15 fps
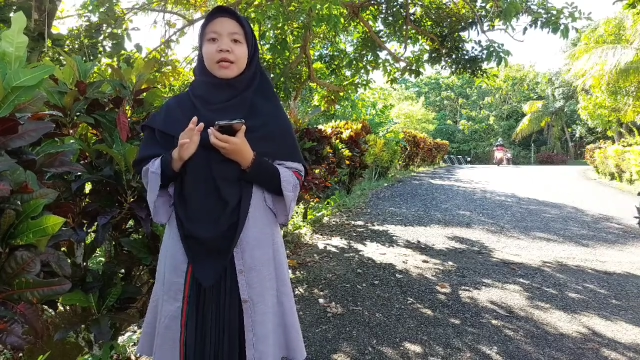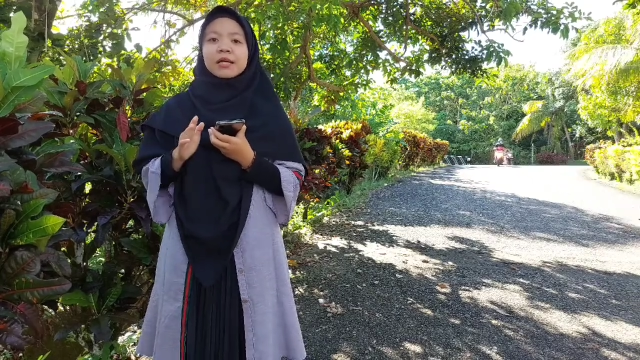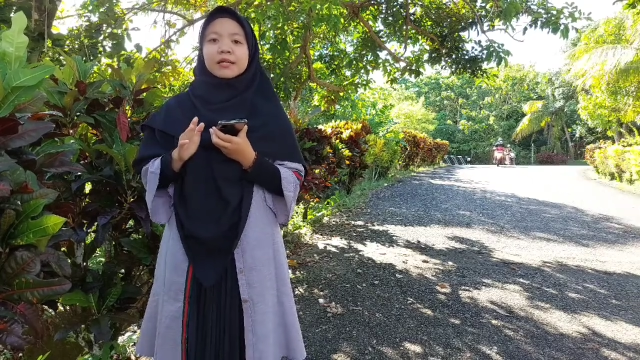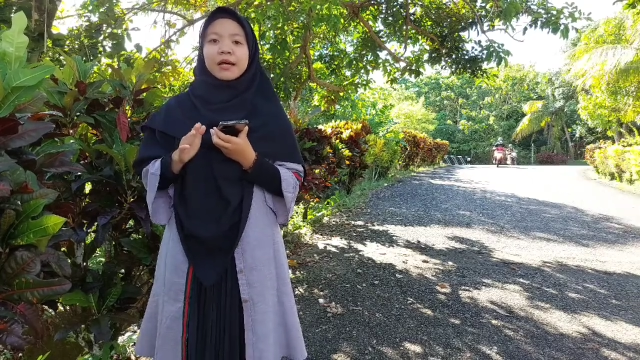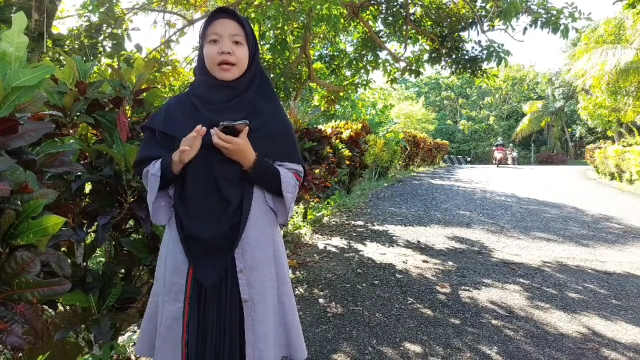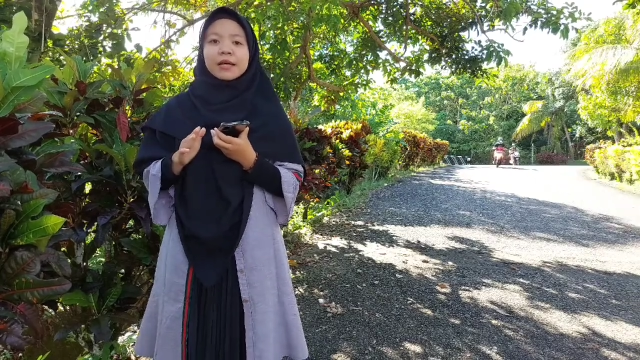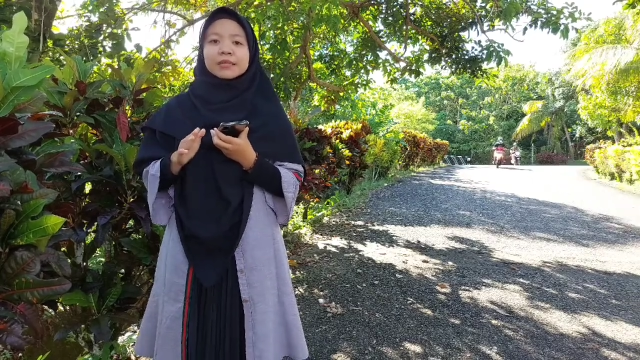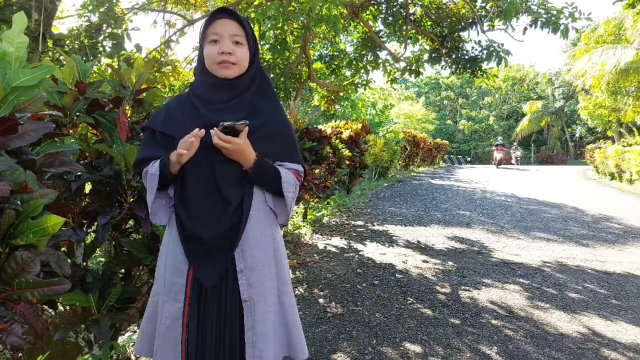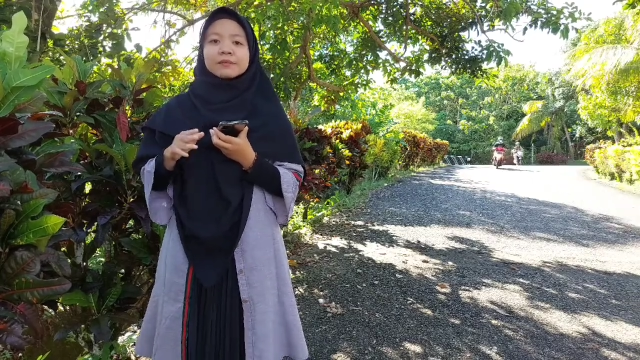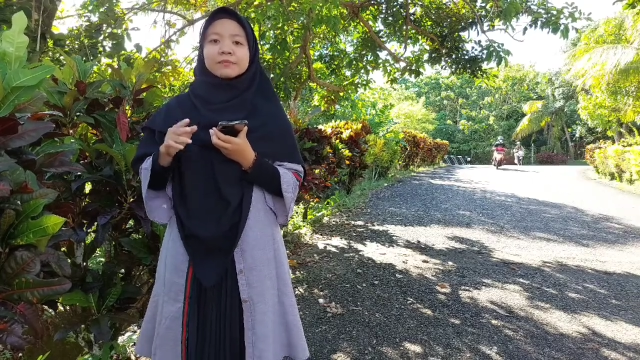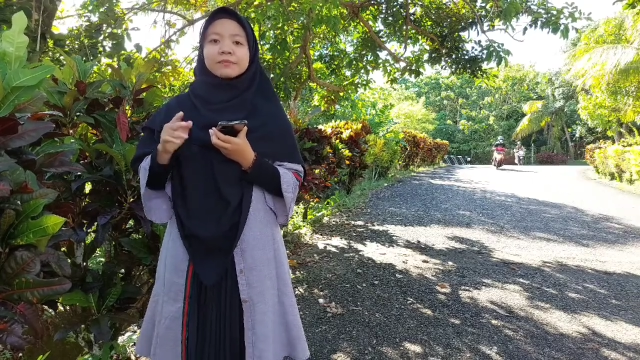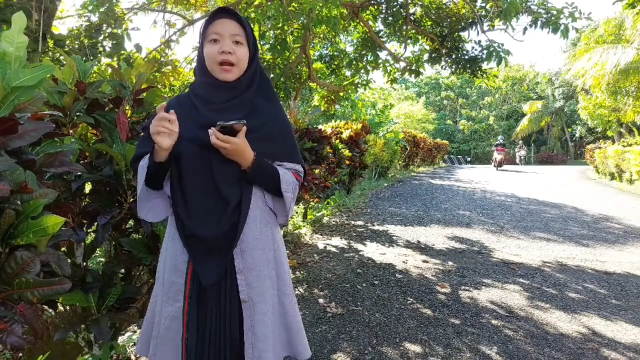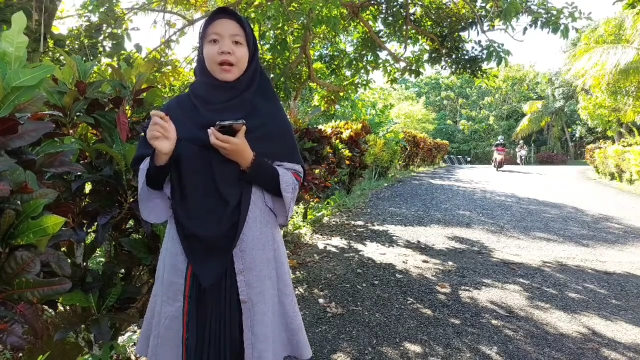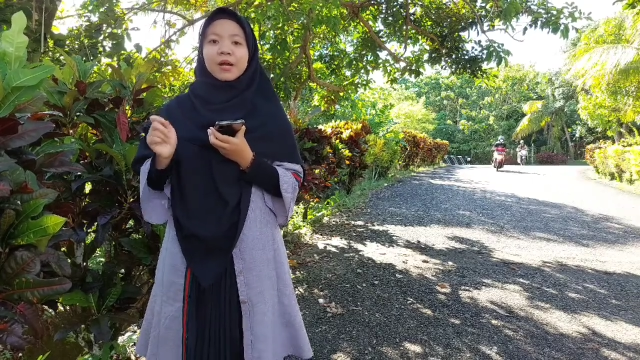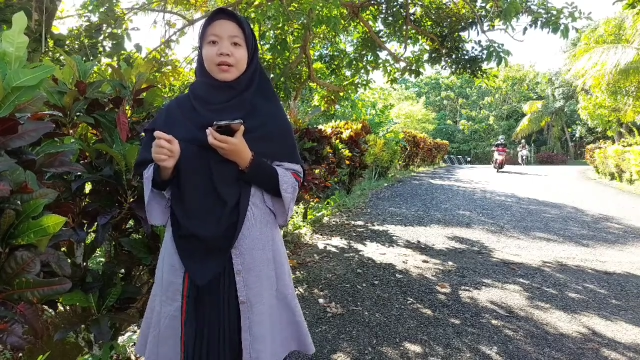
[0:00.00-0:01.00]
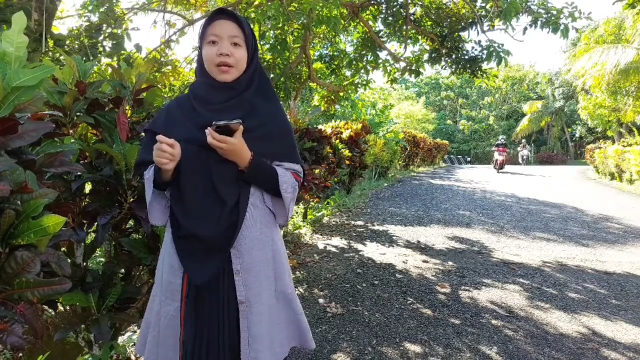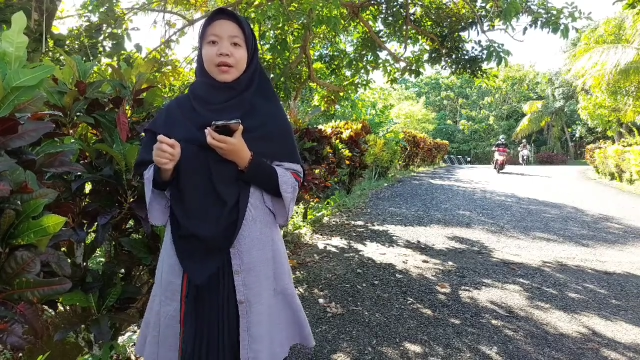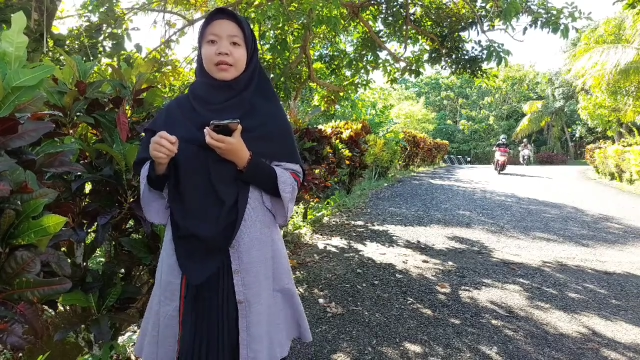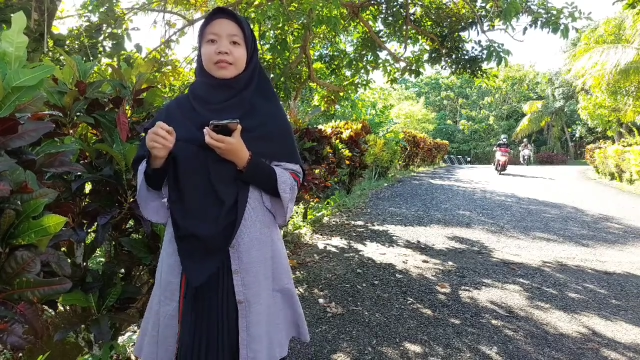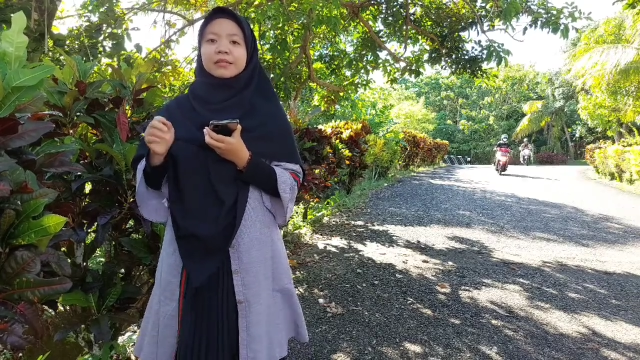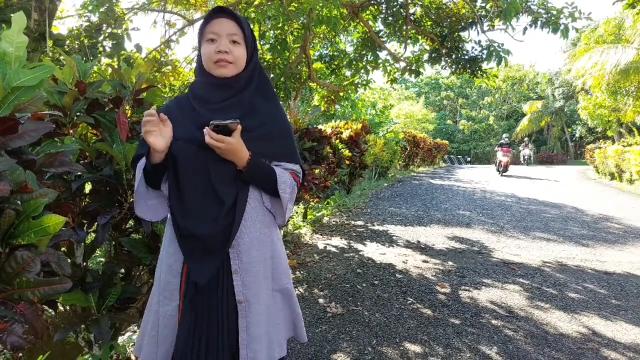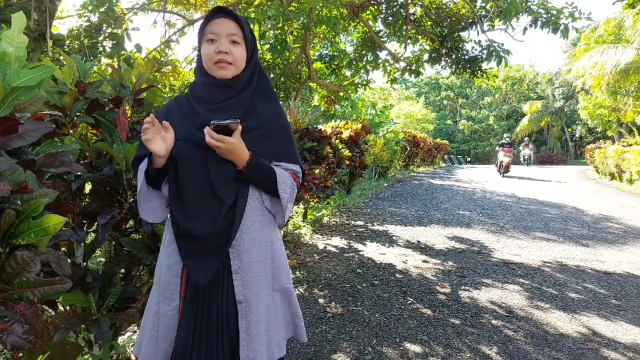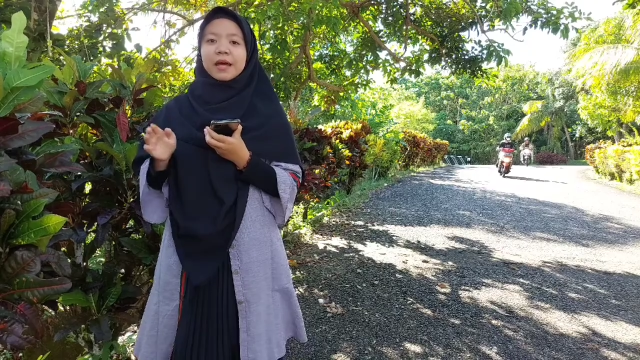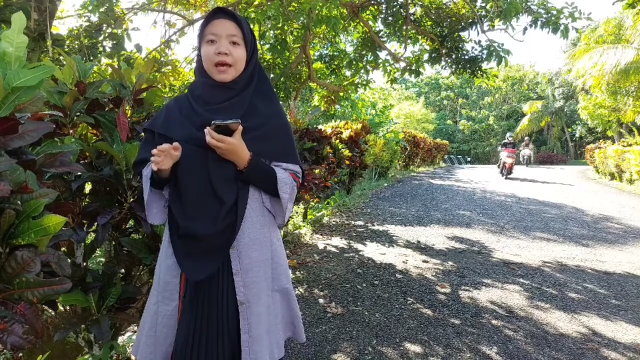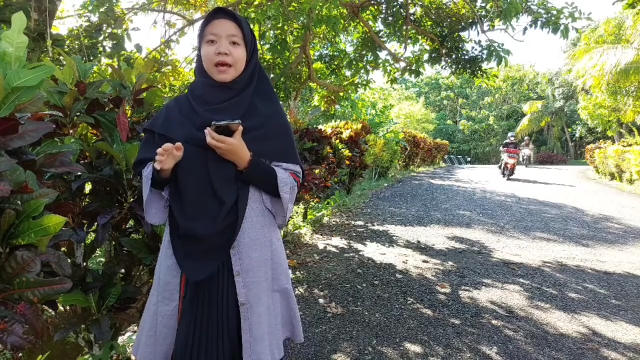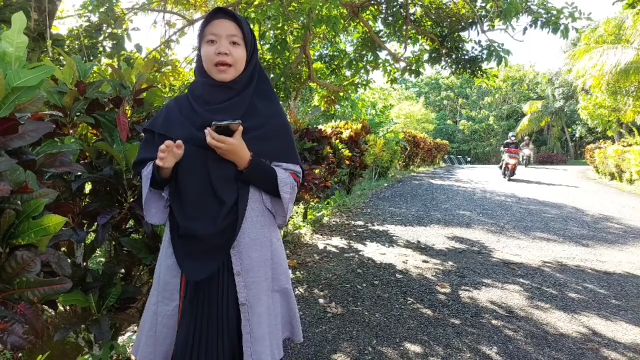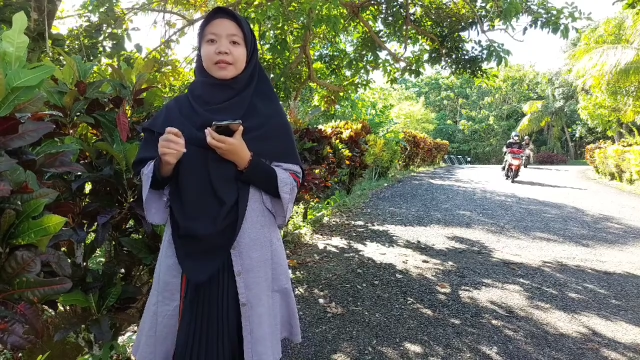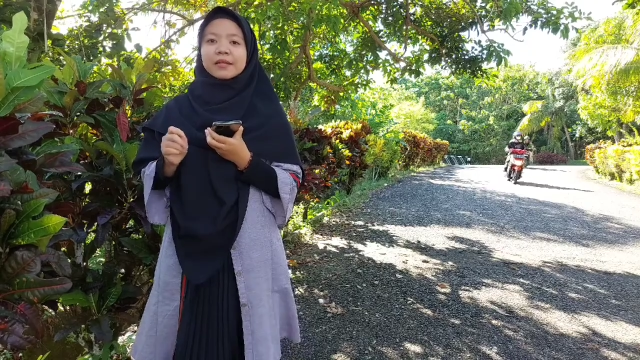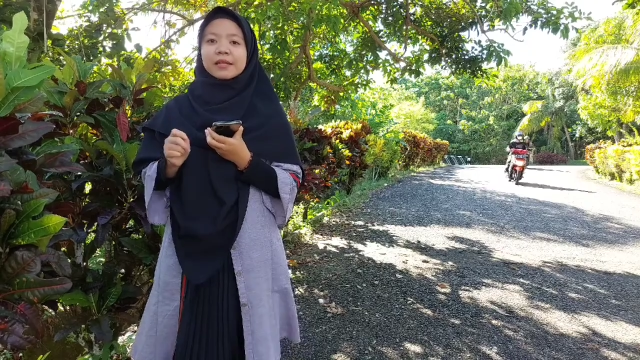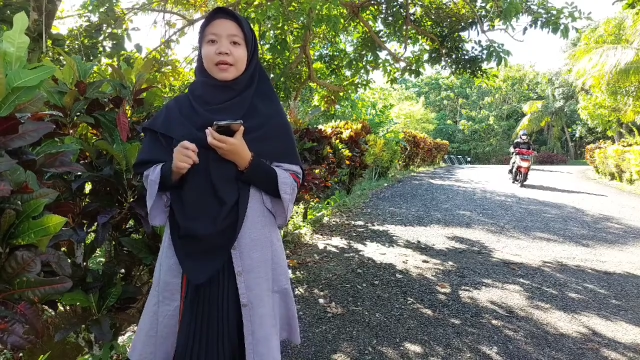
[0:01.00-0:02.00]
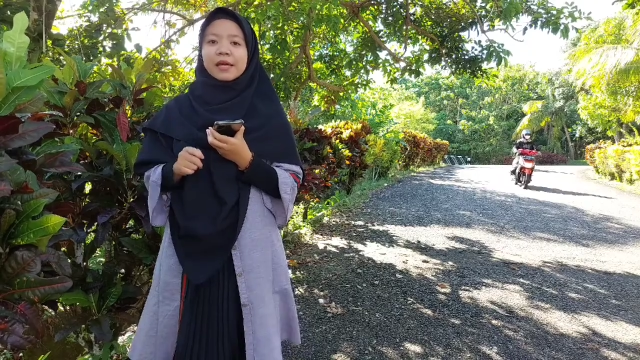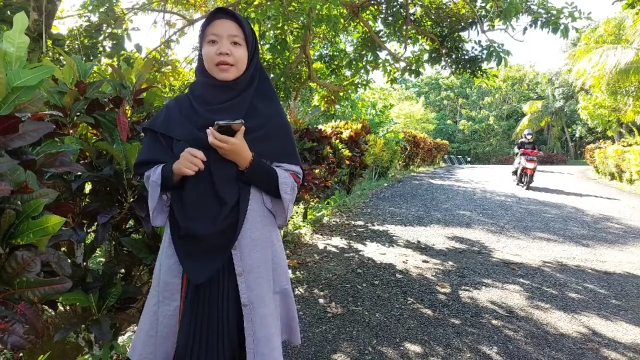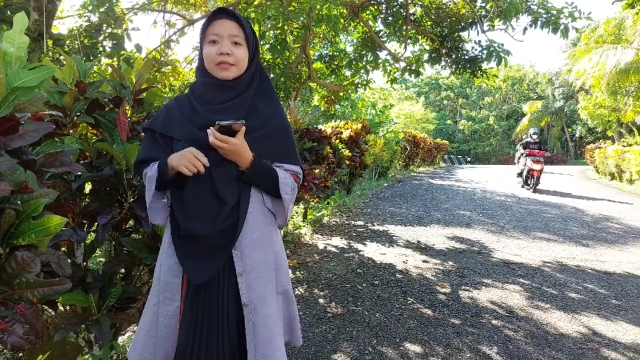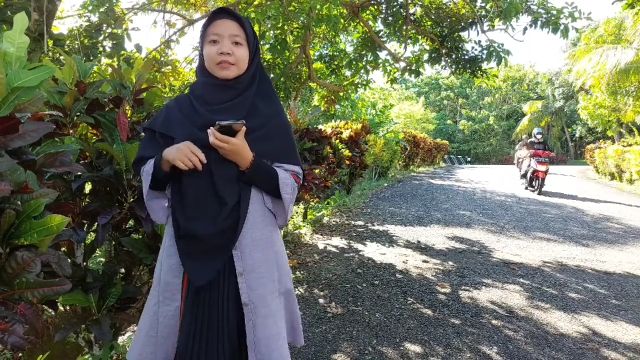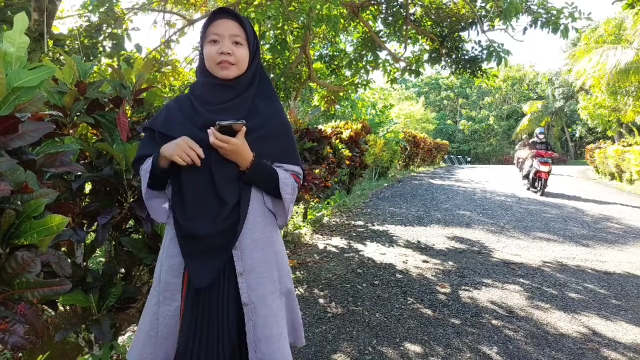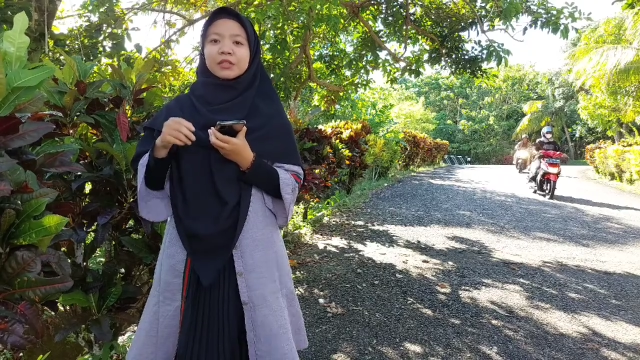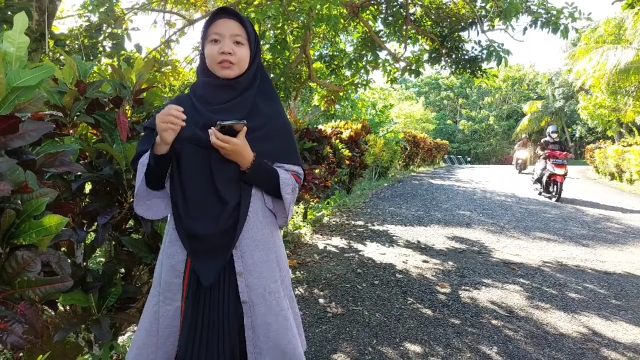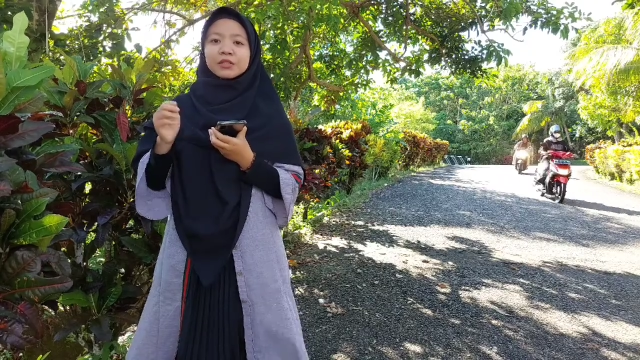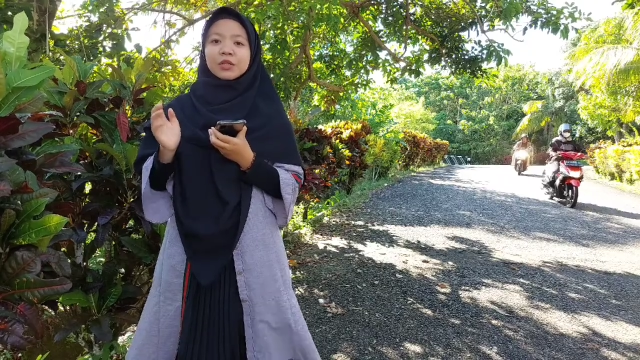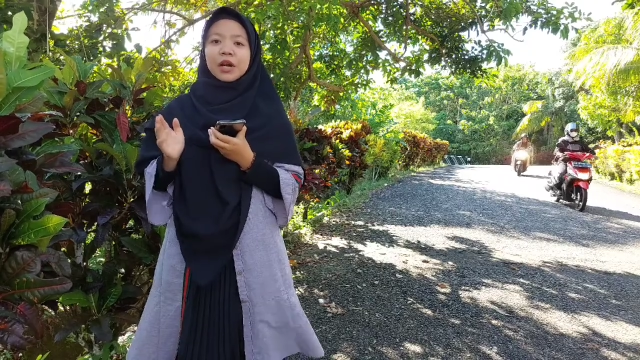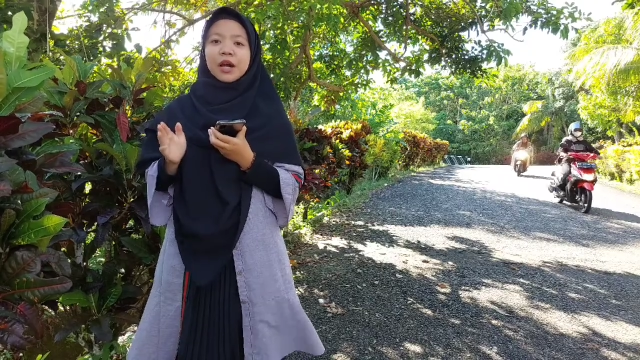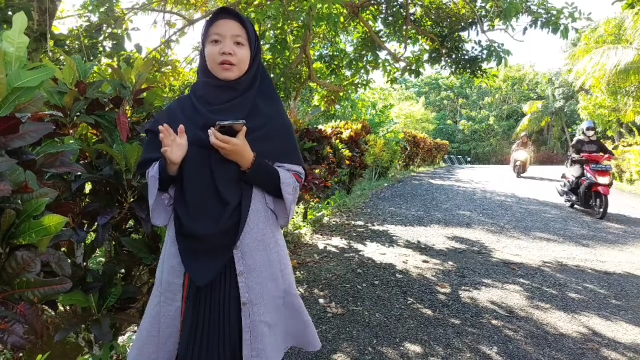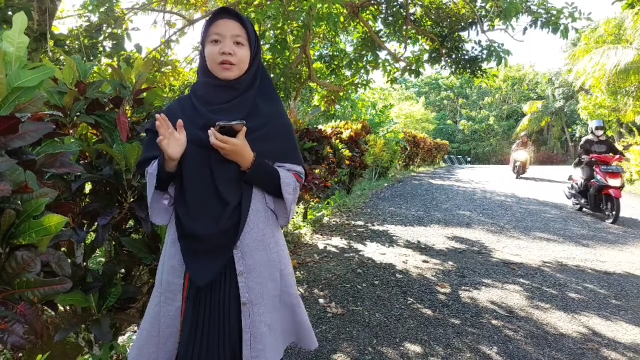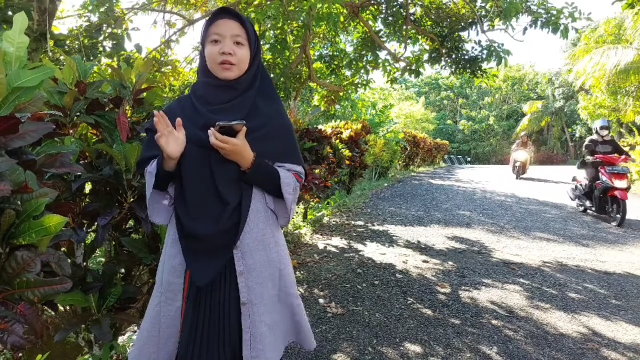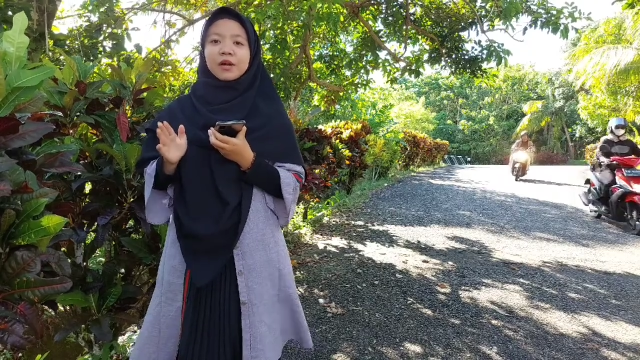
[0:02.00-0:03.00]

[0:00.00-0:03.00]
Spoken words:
less marked than in natural